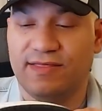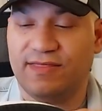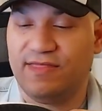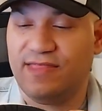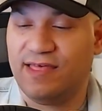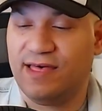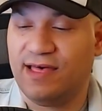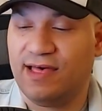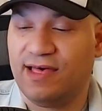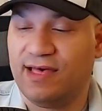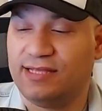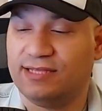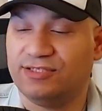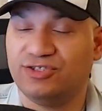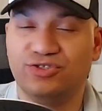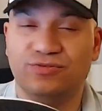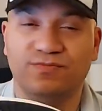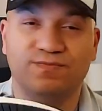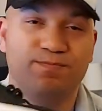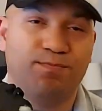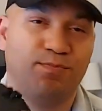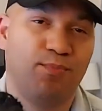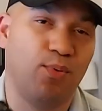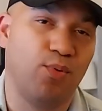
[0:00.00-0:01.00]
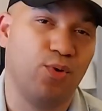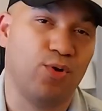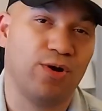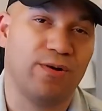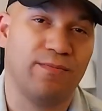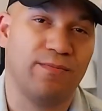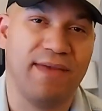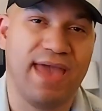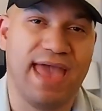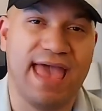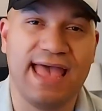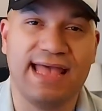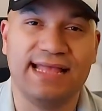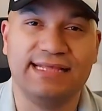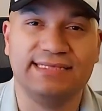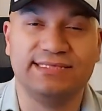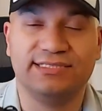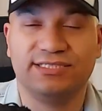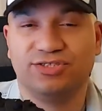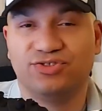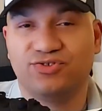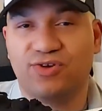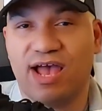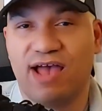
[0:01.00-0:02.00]
the poor
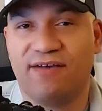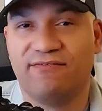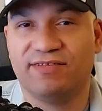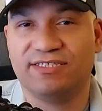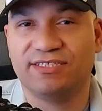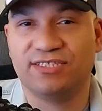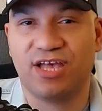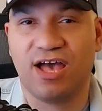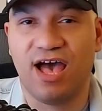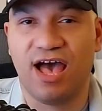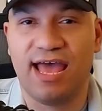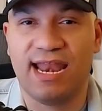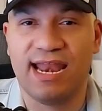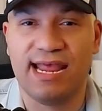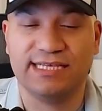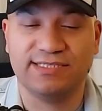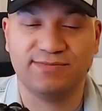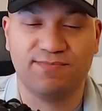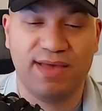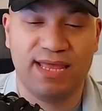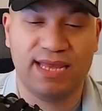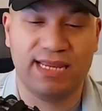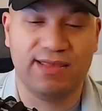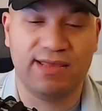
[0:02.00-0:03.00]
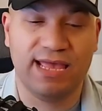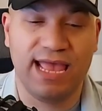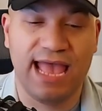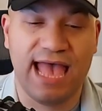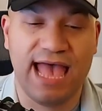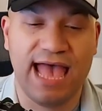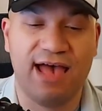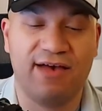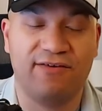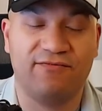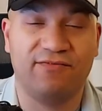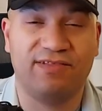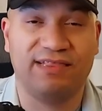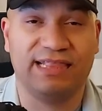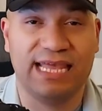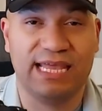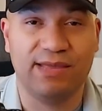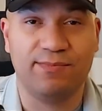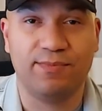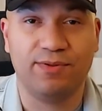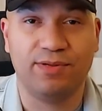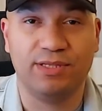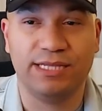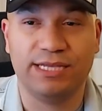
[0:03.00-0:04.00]
man's Travis Scott, as many have
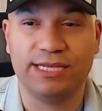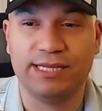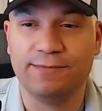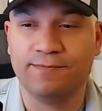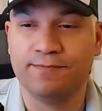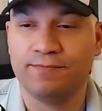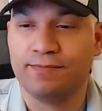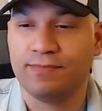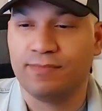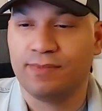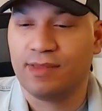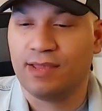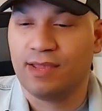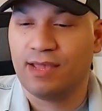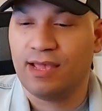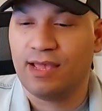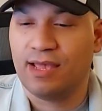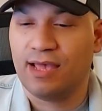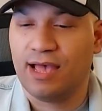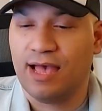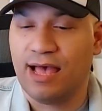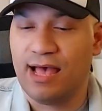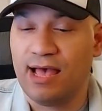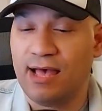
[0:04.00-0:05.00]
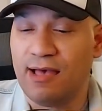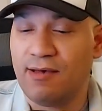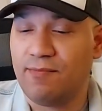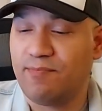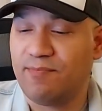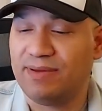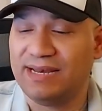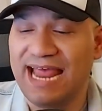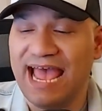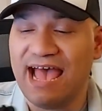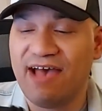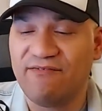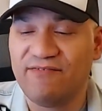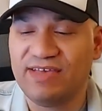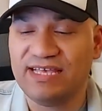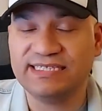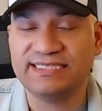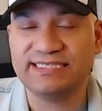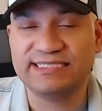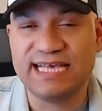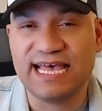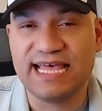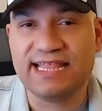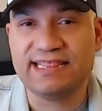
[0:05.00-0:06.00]
labeled it. But having
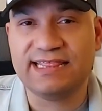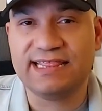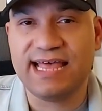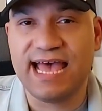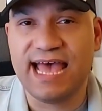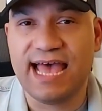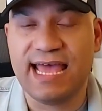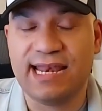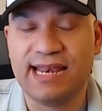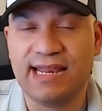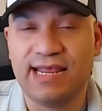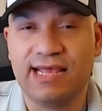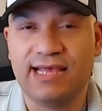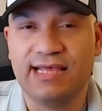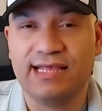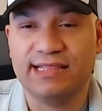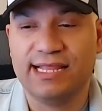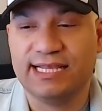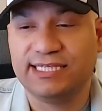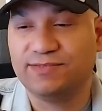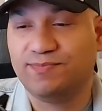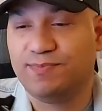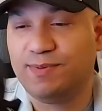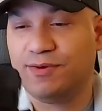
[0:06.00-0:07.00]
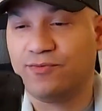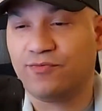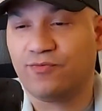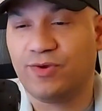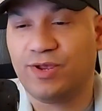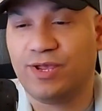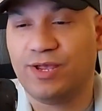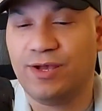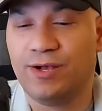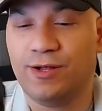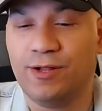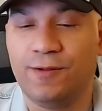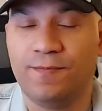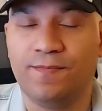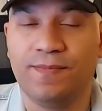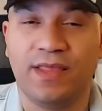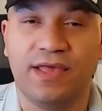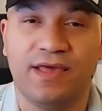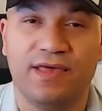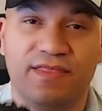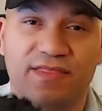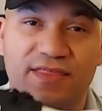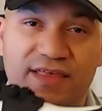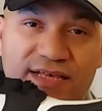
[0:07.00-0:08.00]
said that, let's be real,
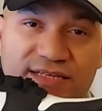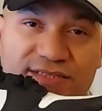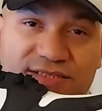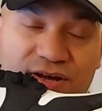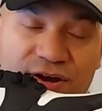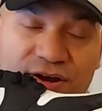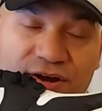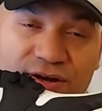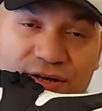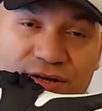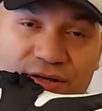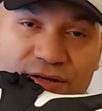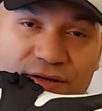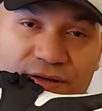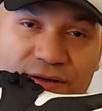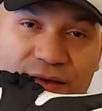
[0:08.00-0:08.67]
these are